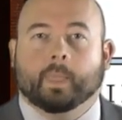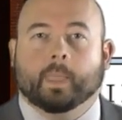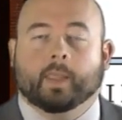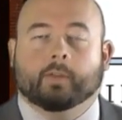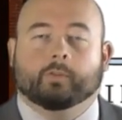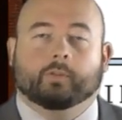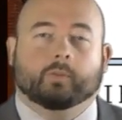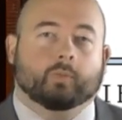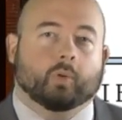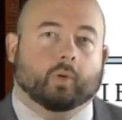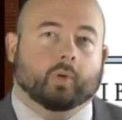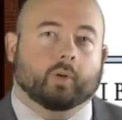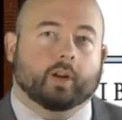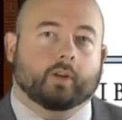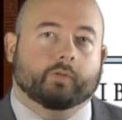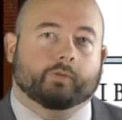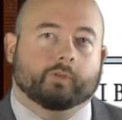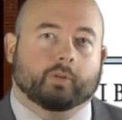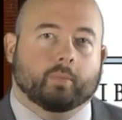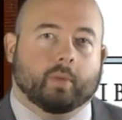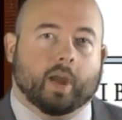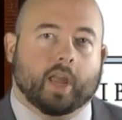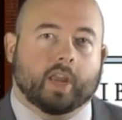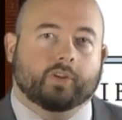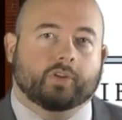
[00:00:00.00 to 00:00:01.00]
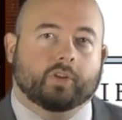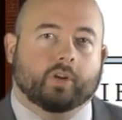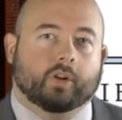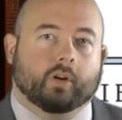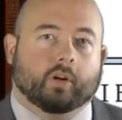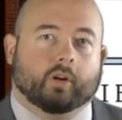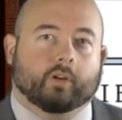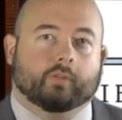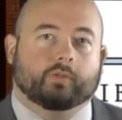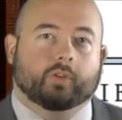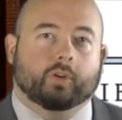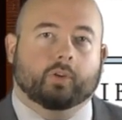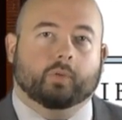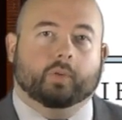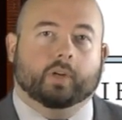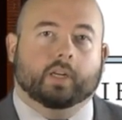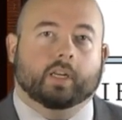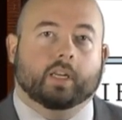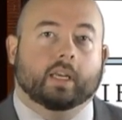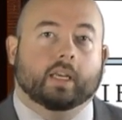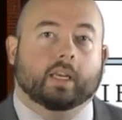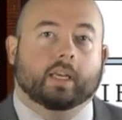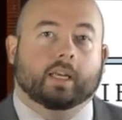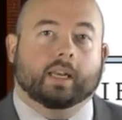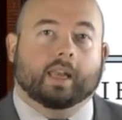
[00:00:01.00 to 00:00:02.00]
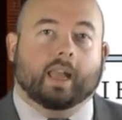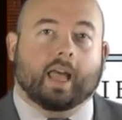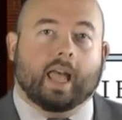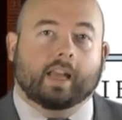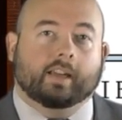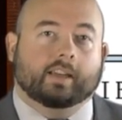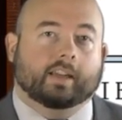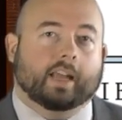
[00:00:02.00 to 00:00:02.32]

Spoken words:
For more information, or if you would like